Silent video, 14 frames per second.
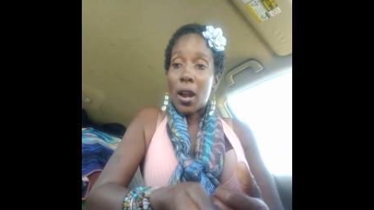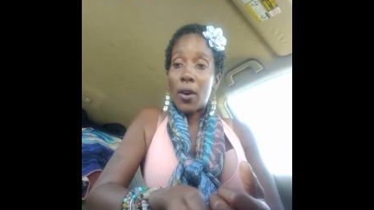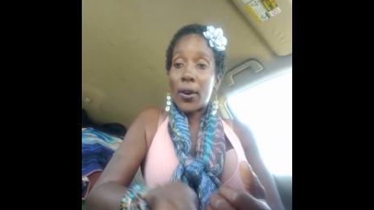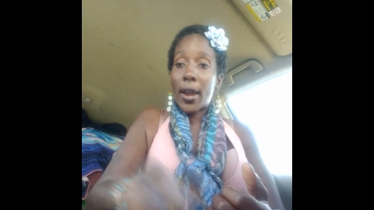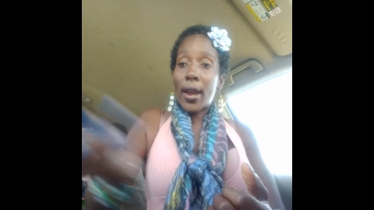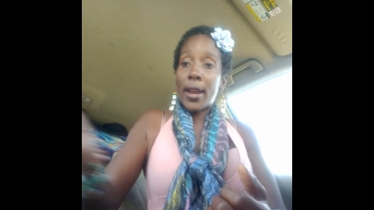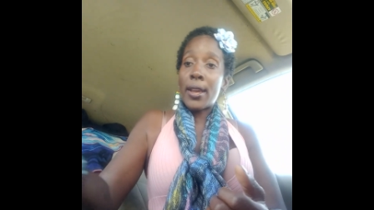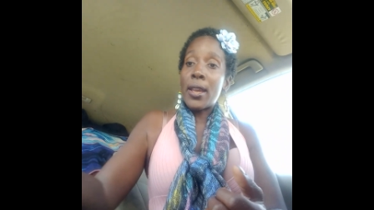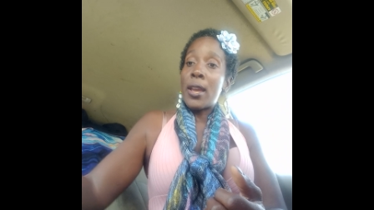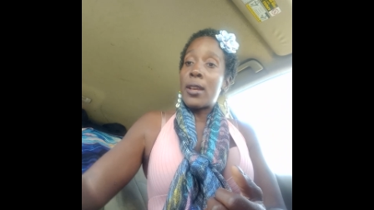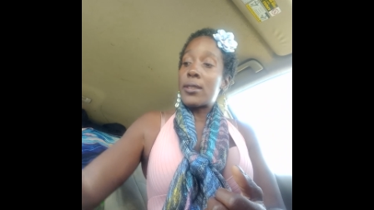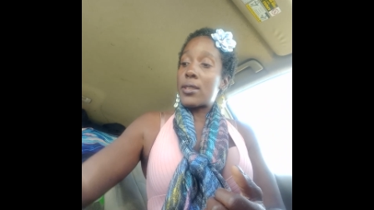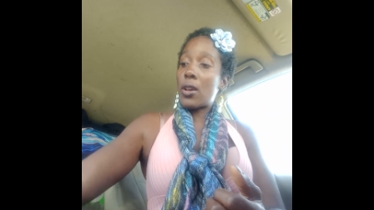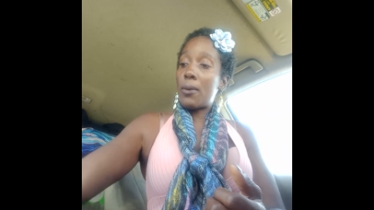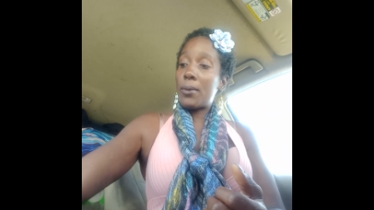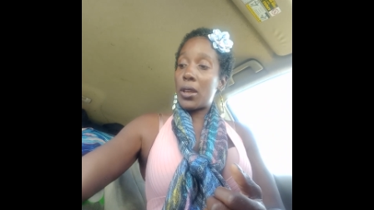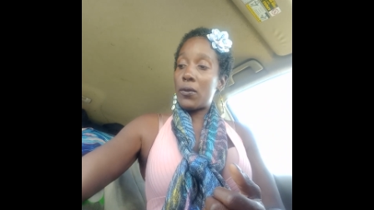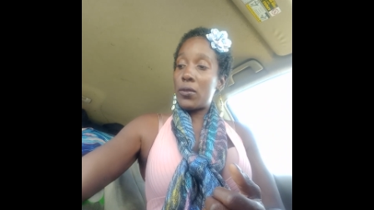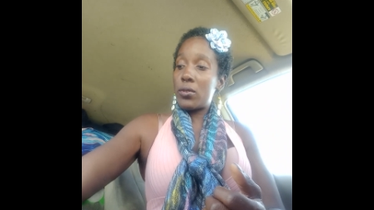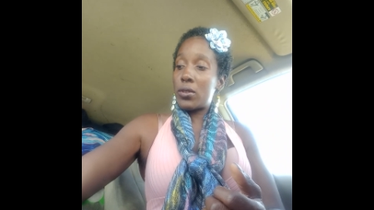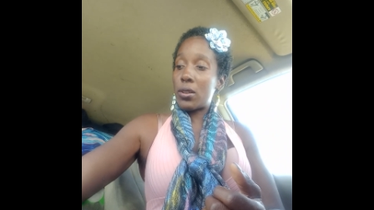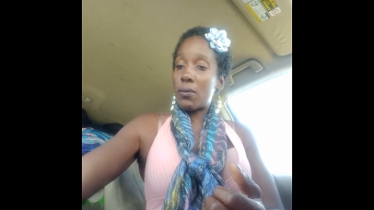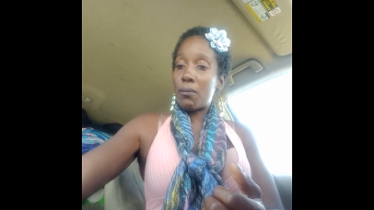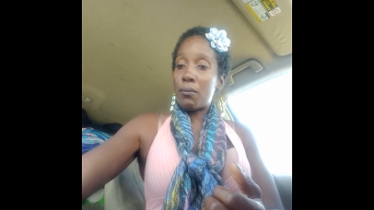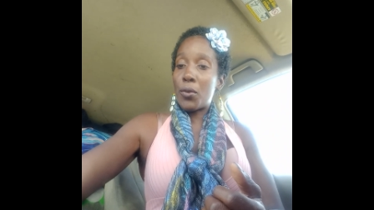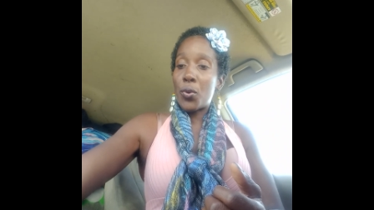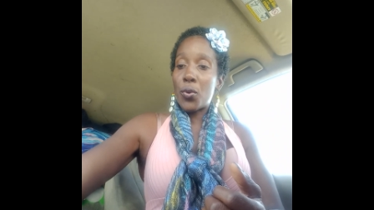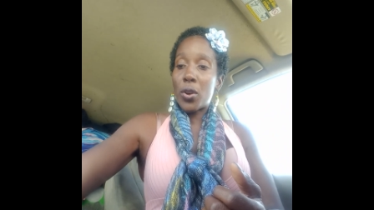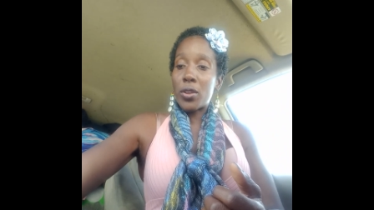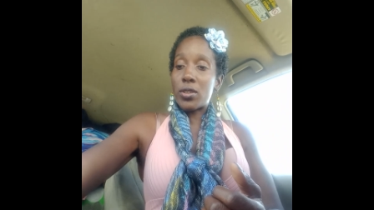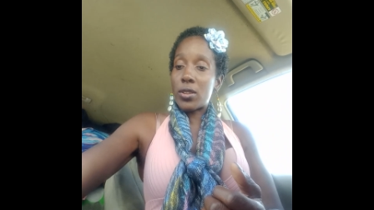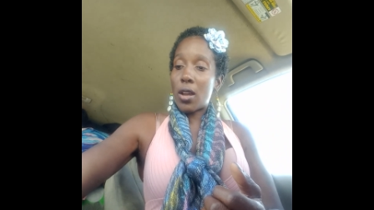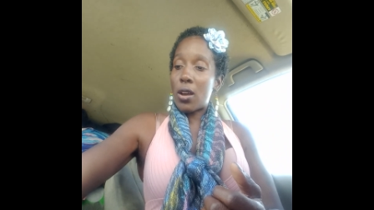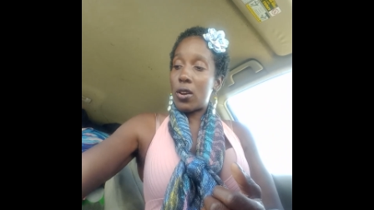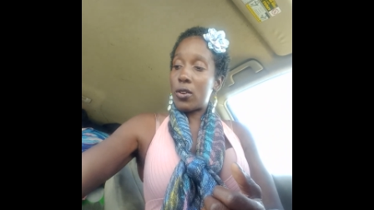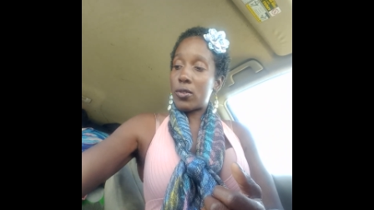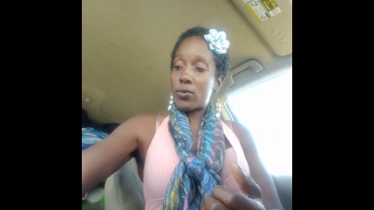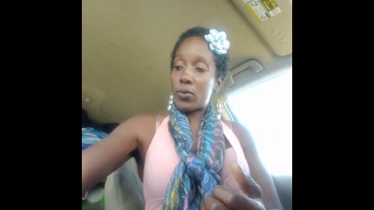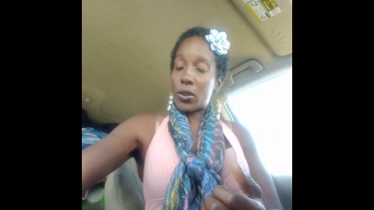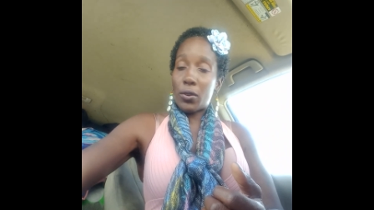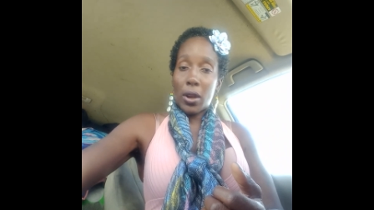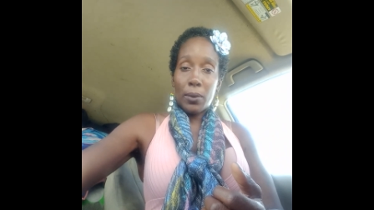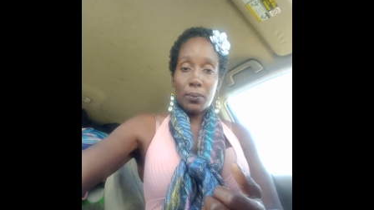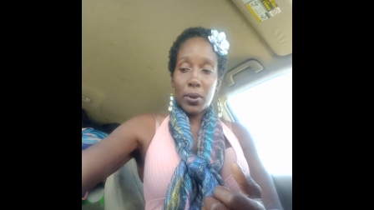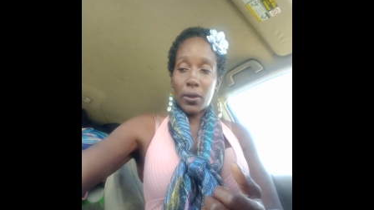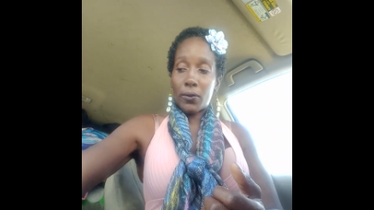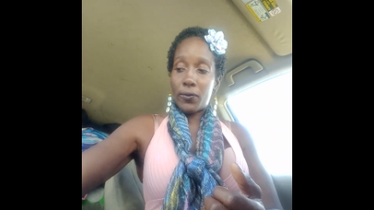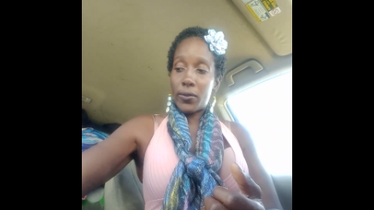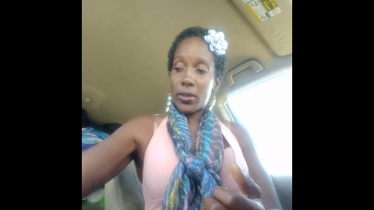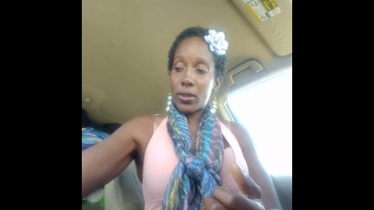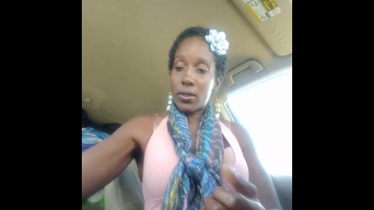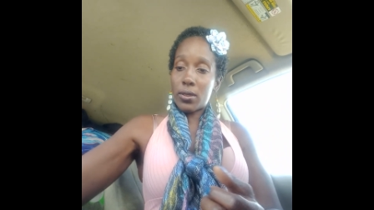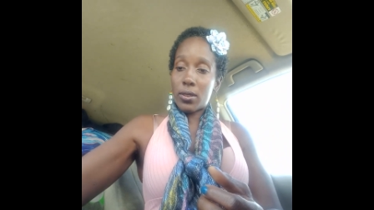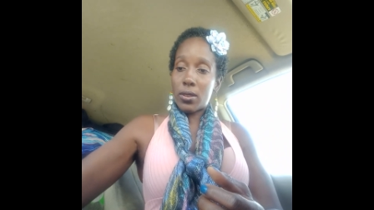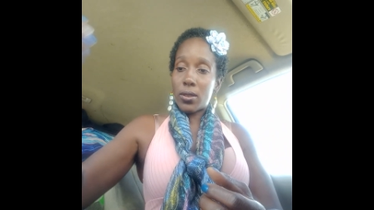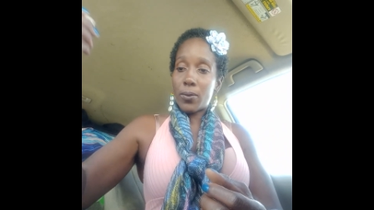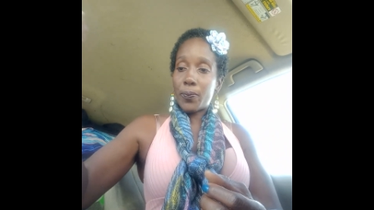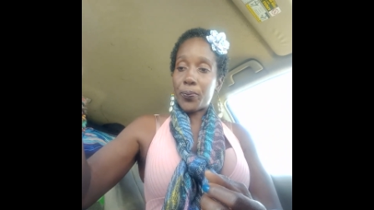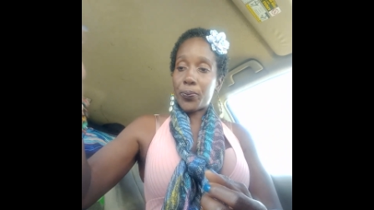Okay, so I'm gonna give you some more stones with great benefits.